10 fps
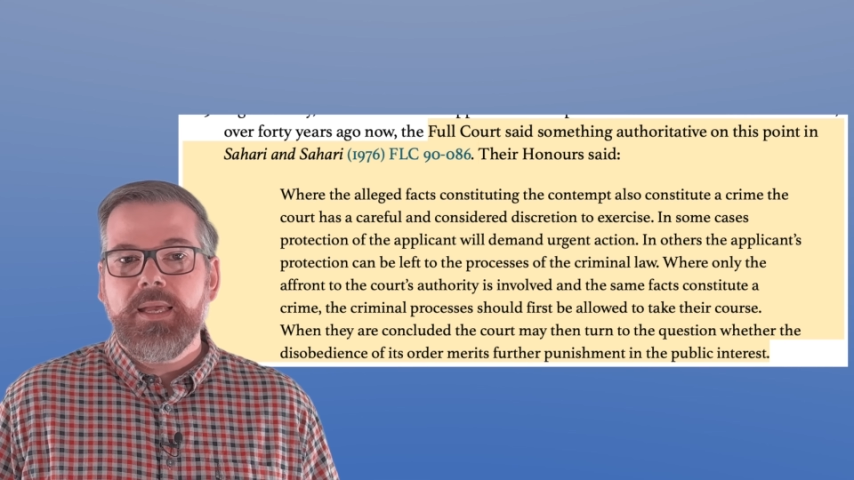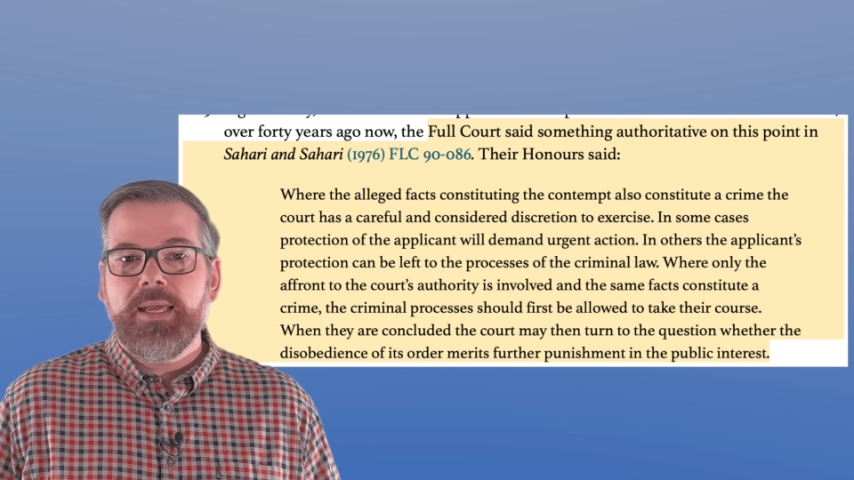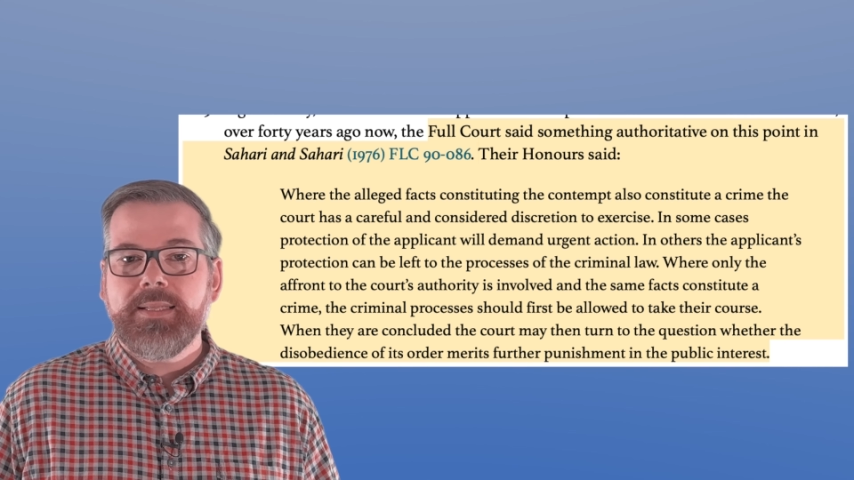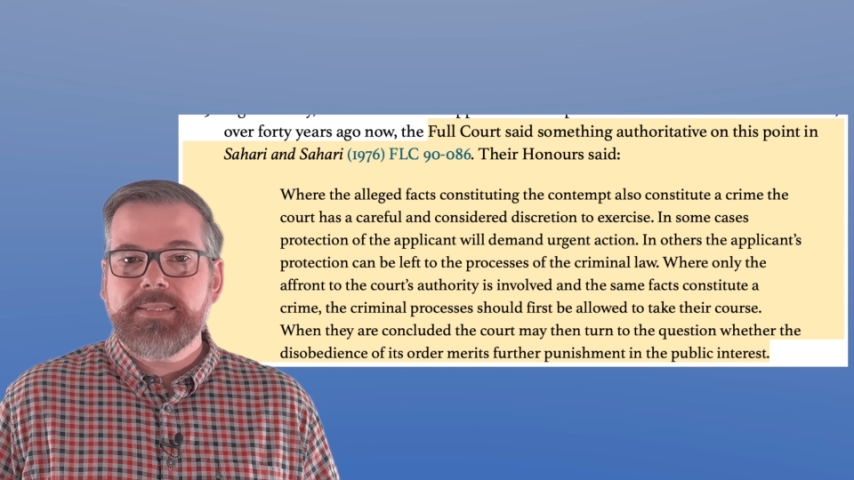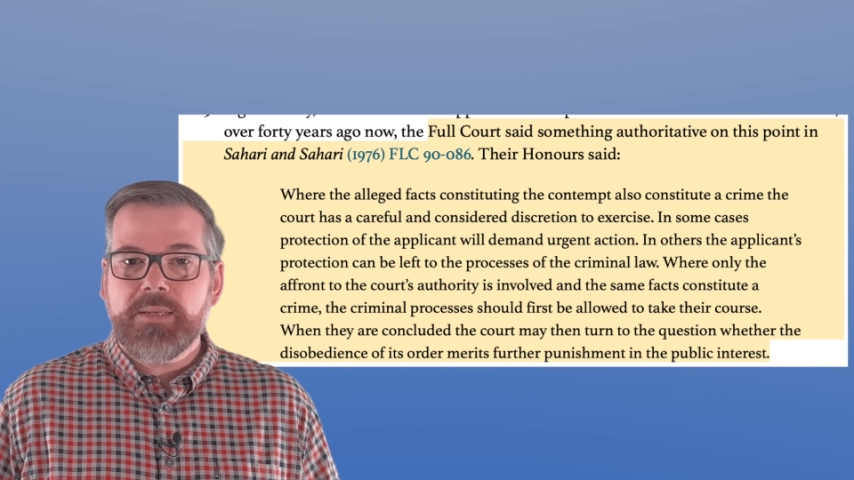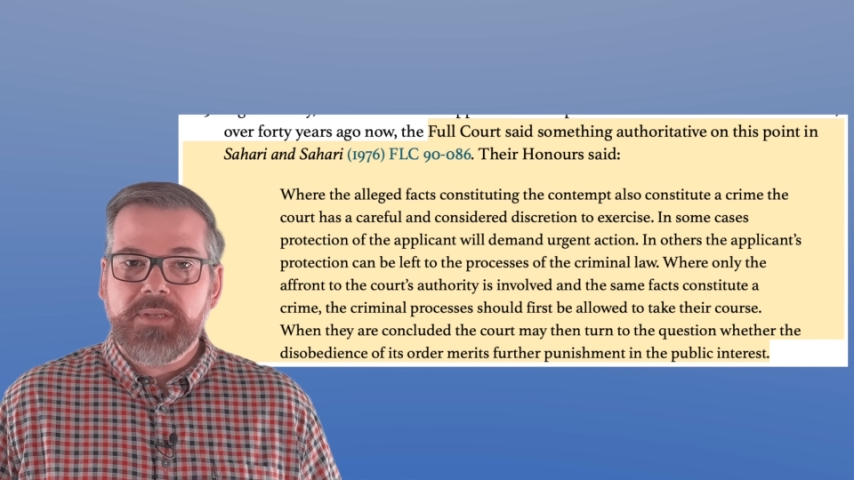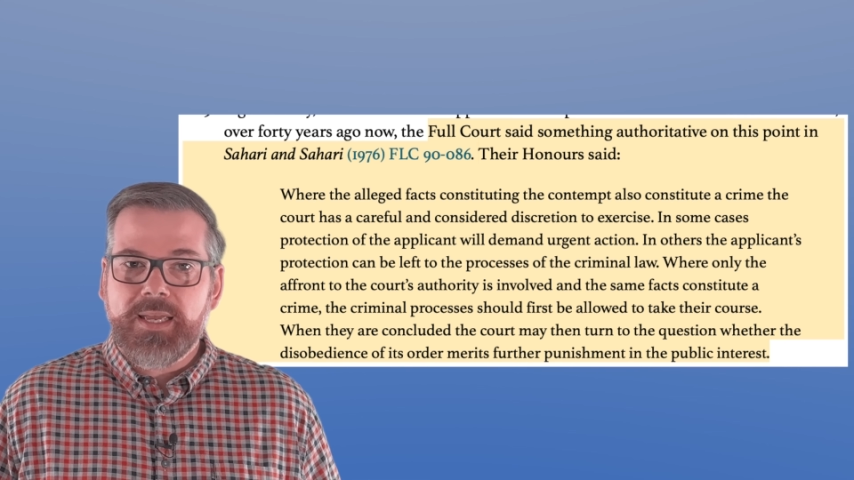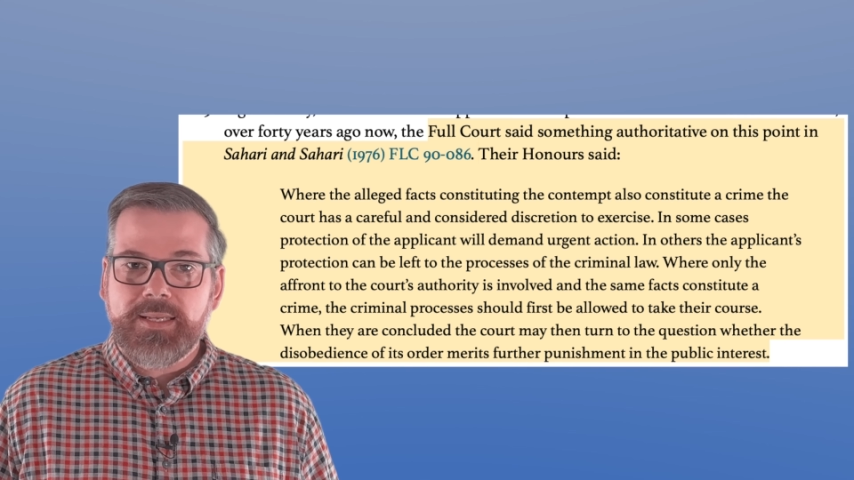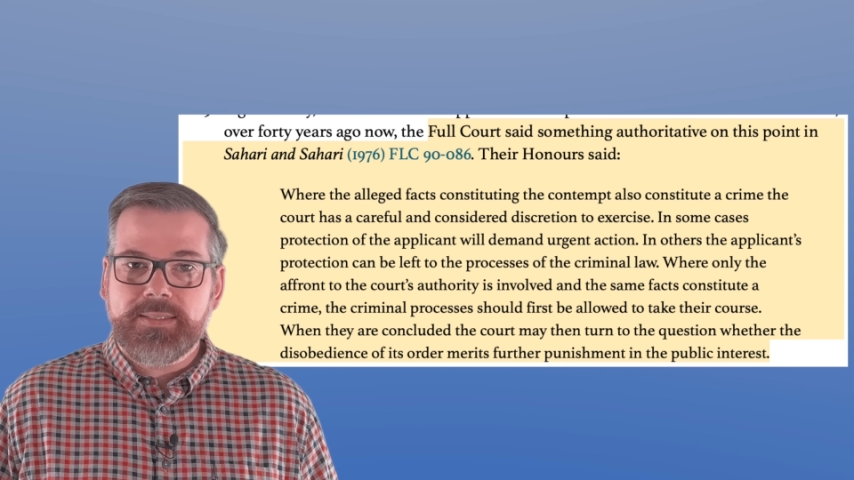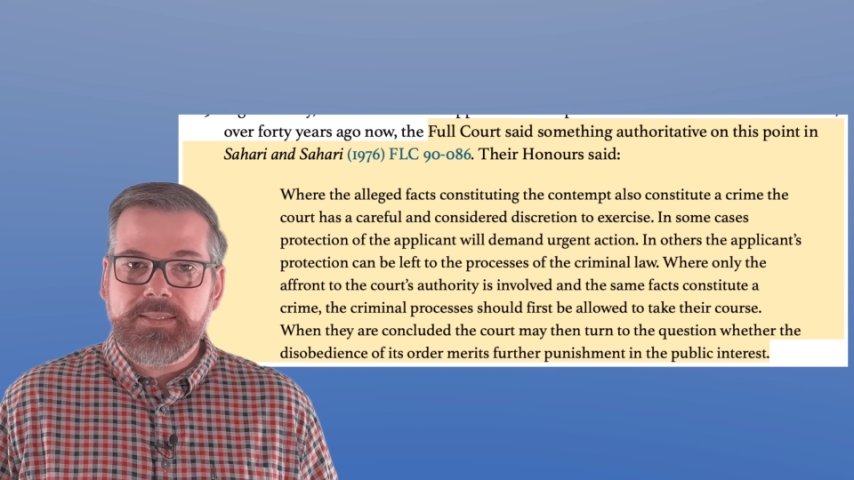In some
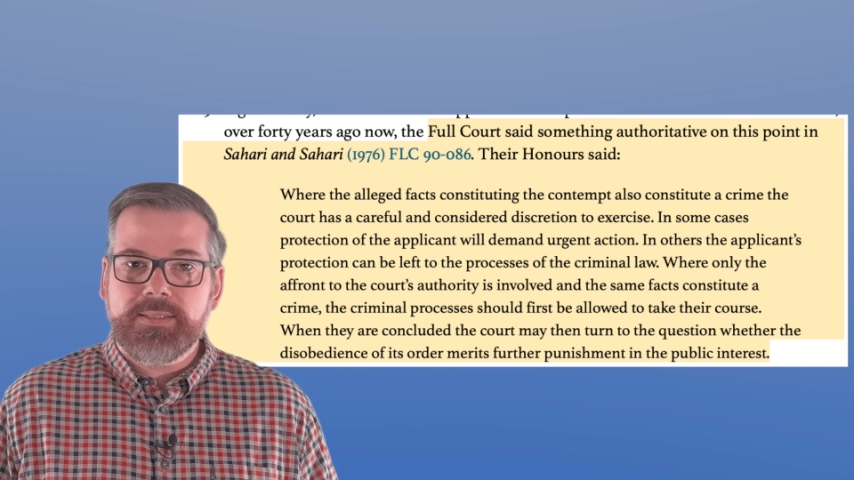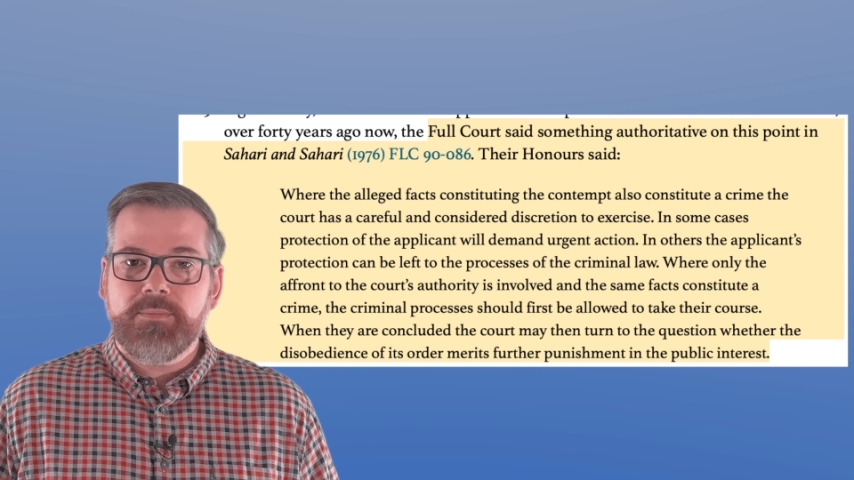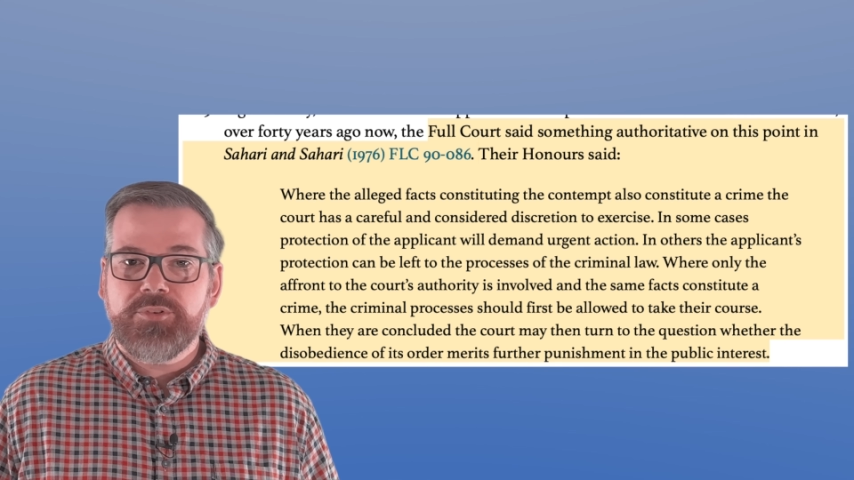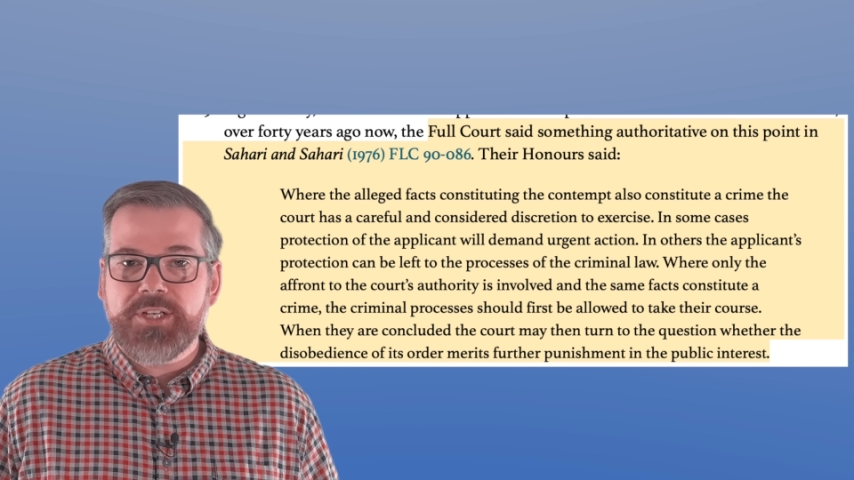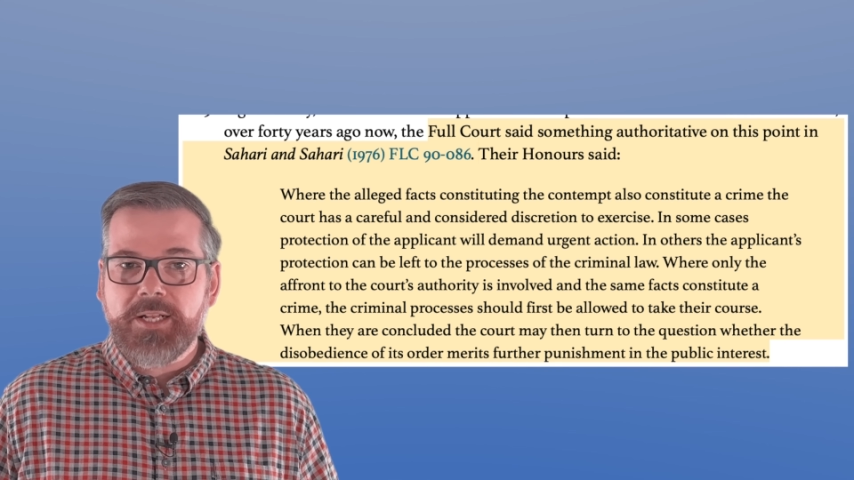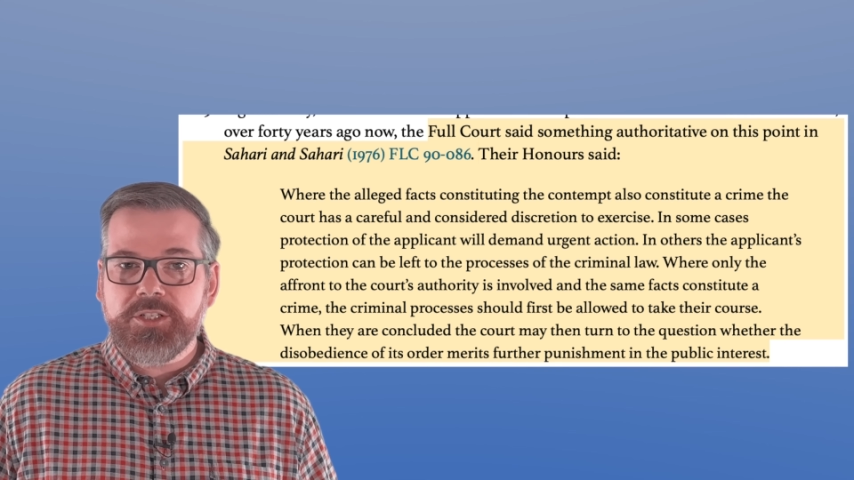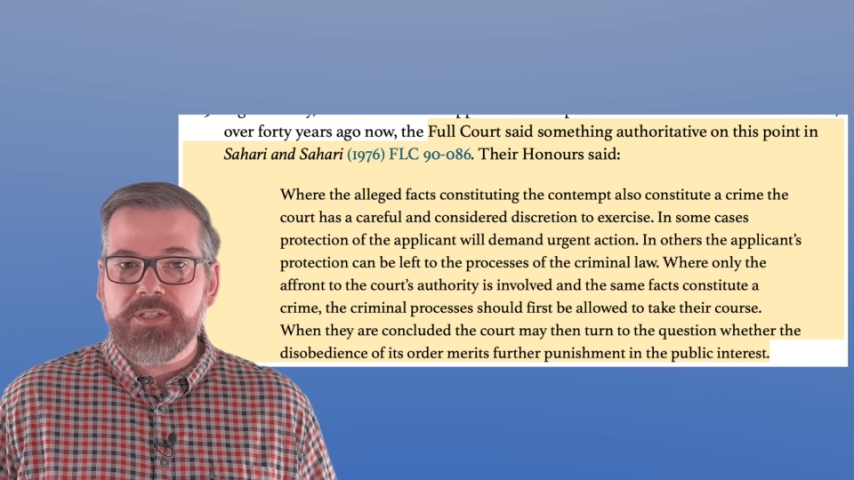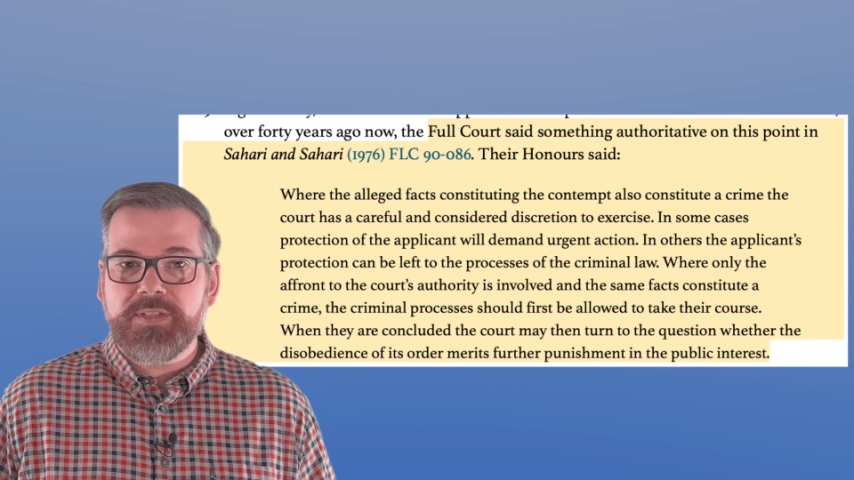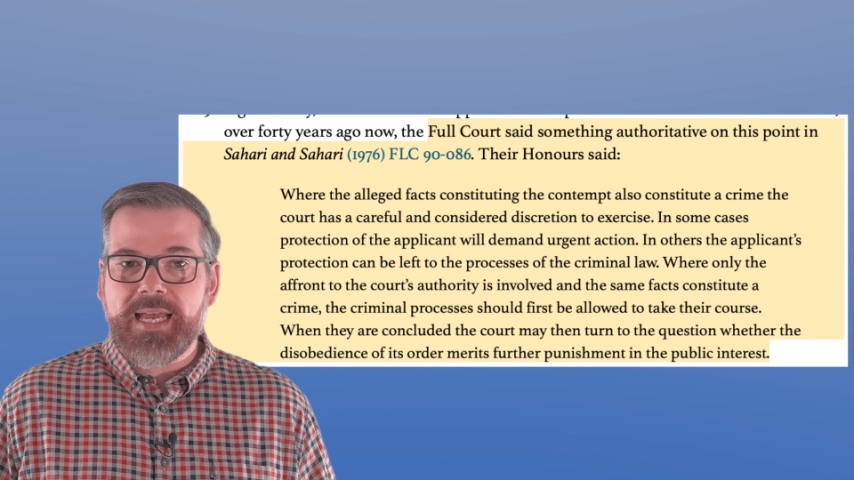cases, protection of the